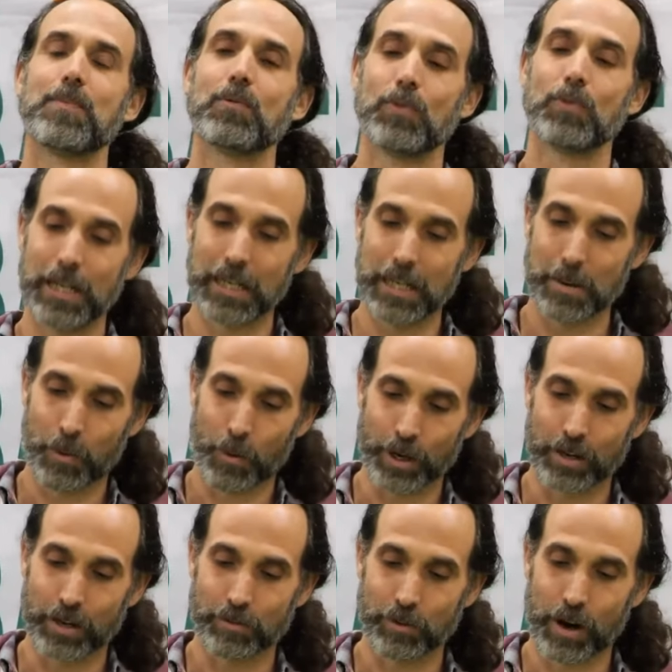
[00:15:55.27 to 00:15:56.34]
really
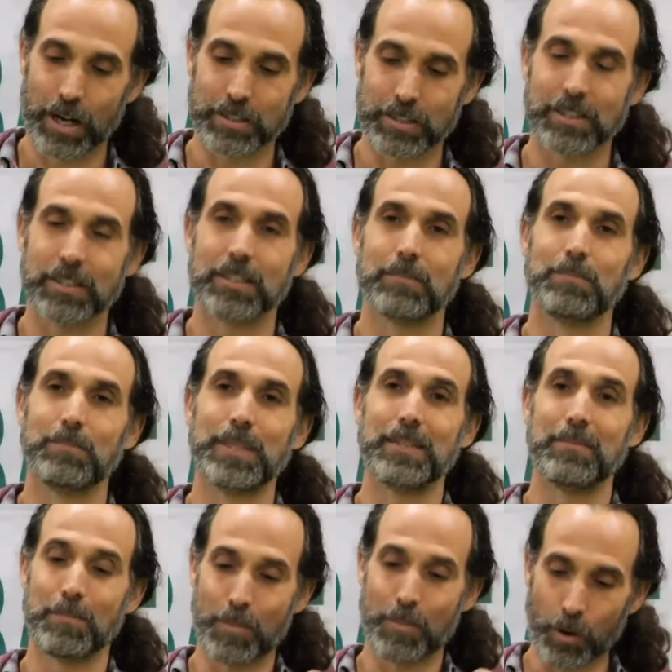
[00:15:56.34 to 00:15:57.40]
important for us to
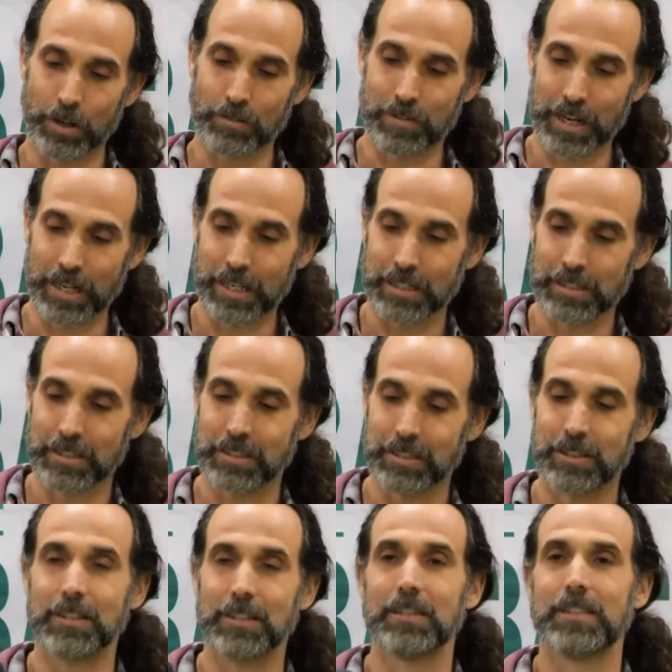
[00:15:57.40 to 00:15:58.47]
be motivated
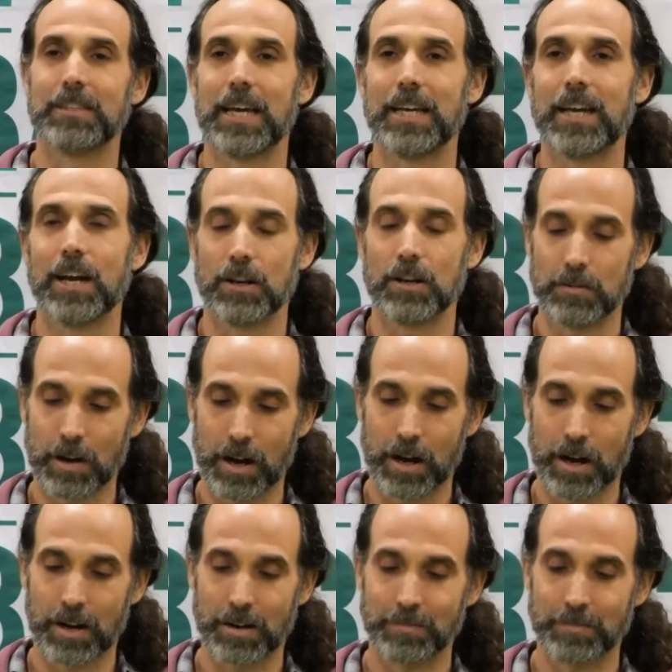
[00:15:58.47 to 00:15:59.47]
to take care,